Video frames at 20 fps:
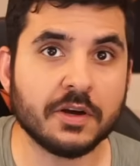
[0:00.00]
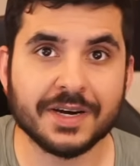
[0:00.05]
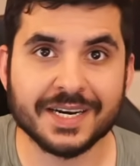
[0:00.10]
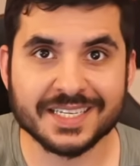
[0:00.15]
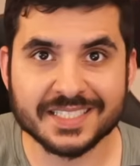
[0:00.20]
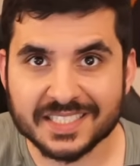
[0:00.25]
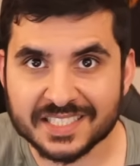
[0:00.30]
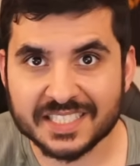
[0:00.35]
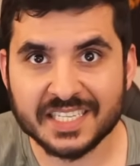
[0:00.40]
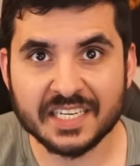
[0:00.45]
on a
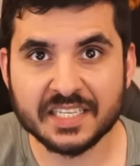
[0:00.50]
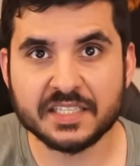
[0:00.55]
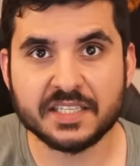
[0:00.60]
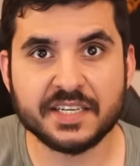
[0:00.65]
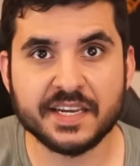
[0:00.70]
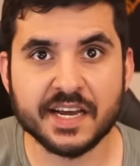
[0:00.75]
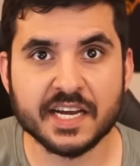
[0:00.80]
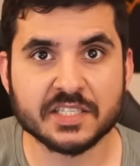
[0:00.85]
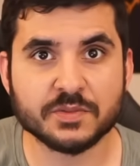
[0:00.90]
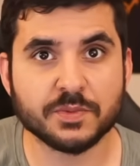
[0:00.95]

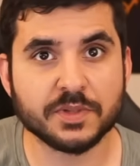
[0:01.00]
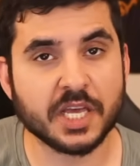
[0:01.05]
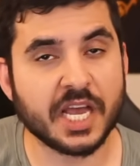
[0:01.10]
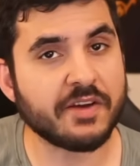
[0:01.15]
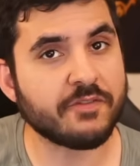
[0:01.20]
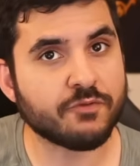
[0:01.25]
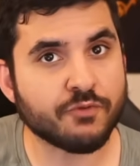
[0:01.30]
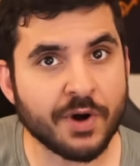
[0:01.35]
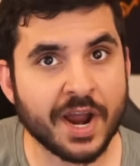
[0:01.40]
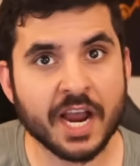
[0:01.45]
CTS when they
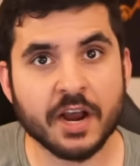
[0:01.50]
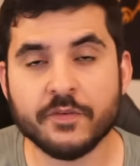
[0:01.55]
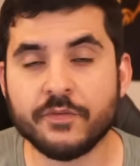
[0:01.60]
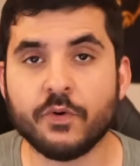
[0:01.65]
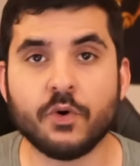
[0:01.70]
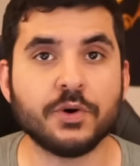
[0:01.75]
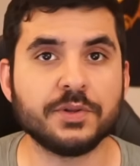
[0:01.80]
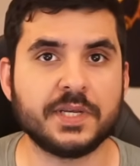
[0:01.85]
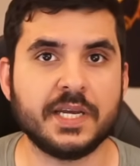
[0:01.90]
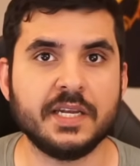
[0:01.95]
have rank
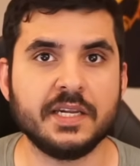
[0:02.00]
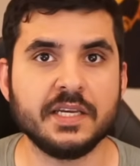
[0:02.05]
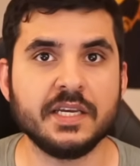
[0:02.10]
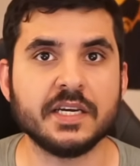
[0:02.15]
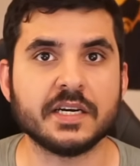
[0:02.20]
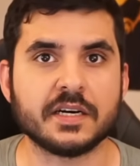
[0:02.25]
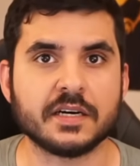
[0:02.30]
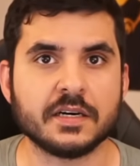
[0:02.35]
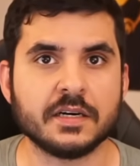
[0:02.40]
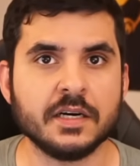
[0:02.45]
14
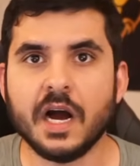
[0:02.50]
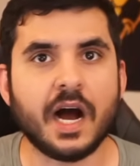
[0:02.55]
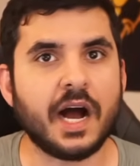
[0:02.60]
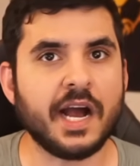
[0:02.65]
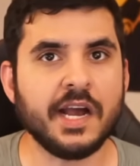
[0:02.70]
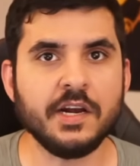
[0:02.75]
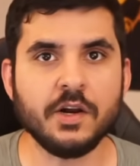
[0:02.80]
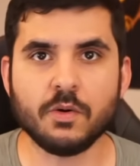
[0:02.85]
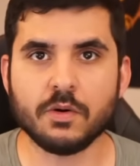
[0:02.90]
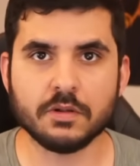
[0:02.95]
gear. I
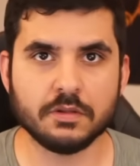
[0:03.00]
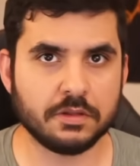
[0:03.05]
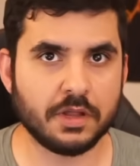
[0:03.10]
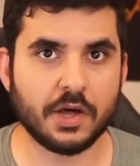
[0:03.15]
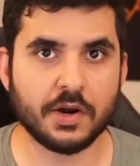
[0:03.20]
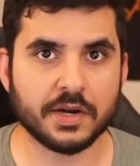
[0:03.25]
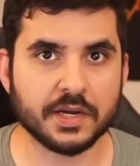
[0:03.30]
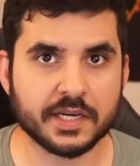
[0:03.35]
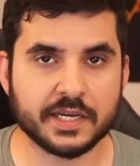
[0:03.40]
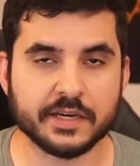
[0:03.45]
know a
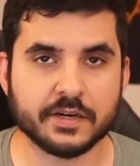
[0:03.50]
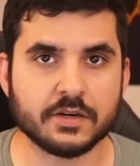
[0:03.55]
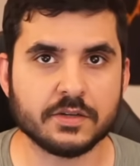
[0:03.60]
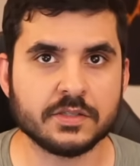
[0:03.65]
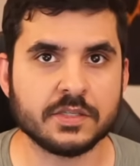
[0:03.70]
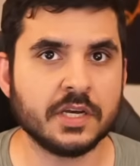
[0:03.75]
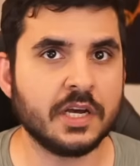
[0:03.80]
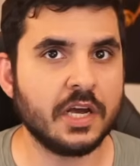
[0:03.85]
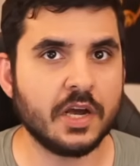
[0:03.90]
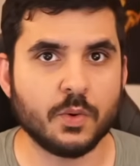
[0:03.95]
lot of
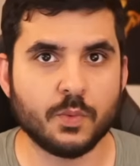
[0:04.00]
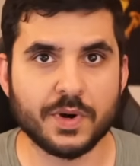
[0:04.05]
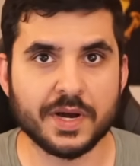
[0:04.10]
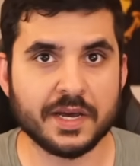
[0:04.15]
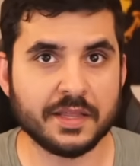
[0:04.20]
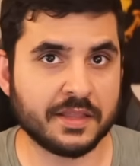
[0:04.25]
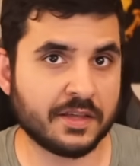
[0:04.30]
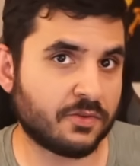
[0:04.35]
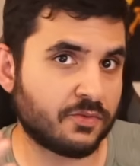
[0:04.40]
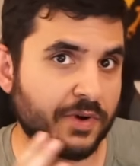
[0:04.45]
guilds where
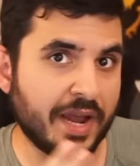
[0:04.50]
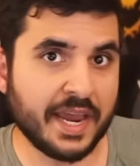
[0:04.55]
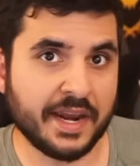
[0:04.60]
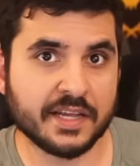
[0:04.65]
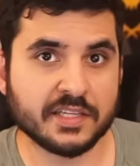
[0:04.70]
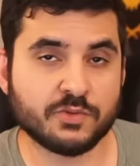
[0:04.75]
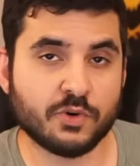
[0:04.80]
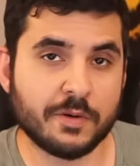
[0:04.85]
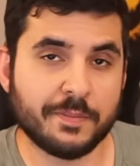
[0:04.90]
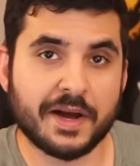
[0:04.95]
the
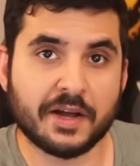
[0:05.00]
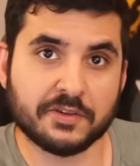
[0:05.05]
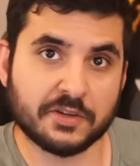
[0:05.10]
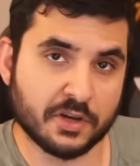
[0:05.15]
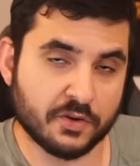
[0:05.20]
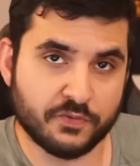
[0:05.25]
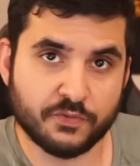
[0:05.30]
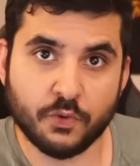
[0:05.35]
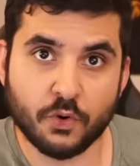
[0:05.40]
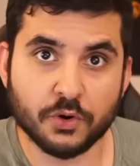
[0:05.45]
raiders were about to
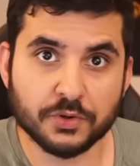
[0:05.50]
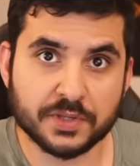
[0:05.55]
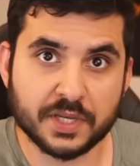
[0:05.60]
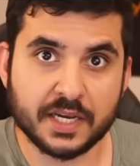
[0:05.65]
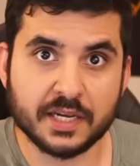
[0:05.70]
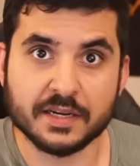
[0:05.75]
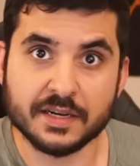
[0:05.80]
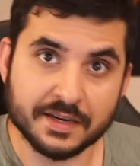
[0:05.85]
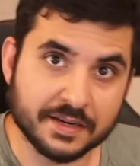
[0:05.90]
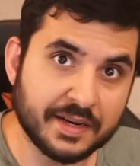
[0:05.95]
hit
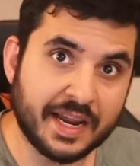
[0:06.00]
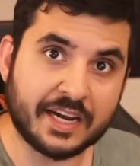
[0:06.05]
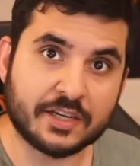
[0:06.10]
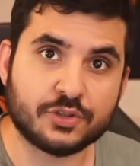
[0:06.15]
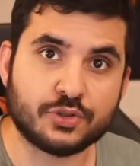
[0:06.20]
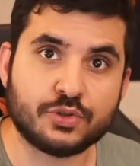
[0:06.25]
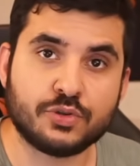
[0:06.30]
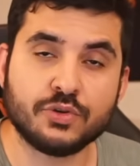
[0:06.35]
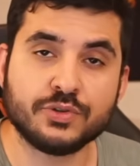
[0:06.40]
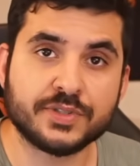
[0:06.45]
14
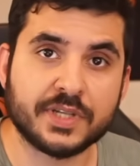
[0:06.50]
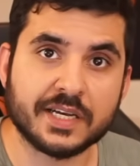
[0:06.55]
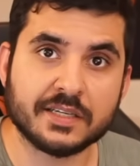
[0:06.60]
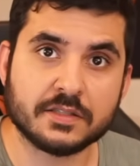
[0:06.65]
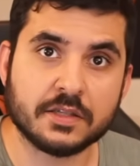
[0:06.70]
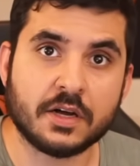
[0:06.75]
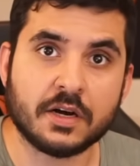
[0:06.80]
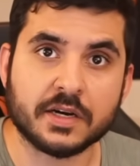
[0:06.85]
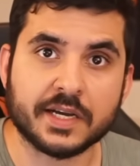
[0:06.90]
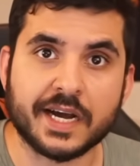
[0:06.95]
next Tuesday's
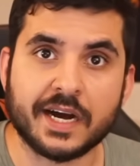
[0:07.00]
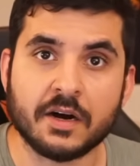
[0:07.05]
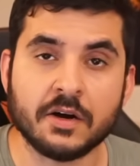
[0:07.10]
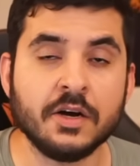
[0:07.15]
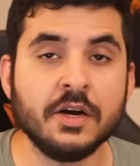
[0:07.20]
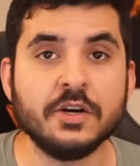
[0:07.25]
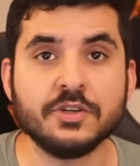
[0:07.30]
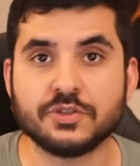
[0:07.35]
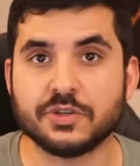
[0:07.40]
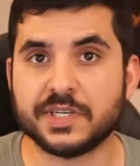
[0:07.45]

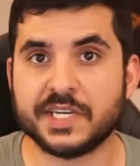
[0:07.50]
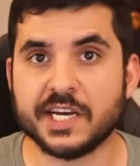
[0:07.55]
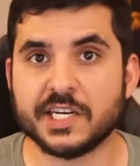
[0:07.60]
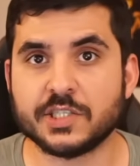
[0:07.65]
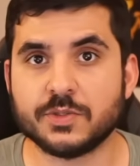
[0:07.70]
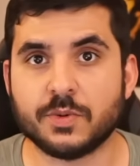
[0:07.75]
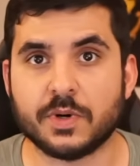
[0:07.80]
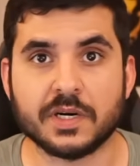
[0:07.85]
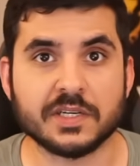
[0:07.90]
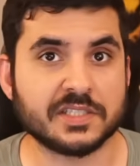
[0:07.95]
lockout. So guess
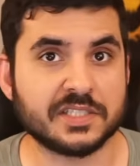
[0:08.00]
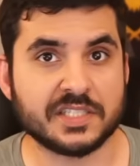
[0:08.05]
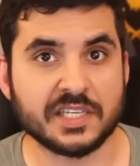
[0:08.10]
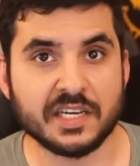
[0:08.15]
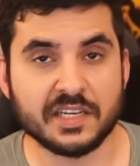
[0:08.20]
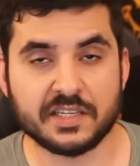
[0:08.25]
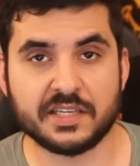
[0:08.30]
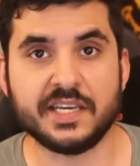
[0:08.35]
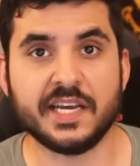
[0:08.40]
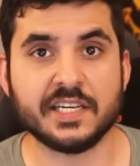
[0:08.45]
what?
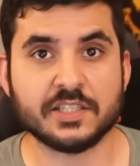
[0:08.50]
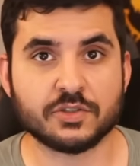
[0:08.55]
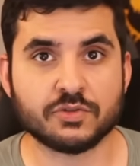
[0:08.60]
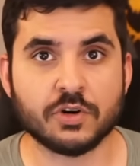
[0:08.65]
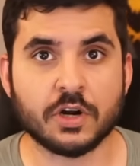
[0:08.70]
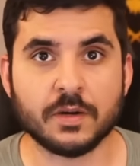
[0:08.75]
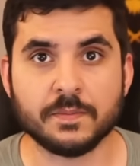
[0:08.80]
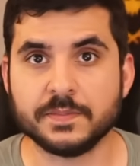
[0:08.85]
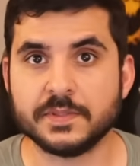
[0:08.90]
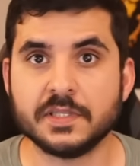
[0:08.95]
CTS
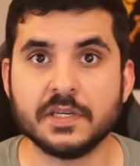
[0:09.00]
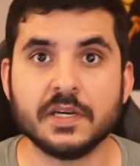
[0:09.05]
drops.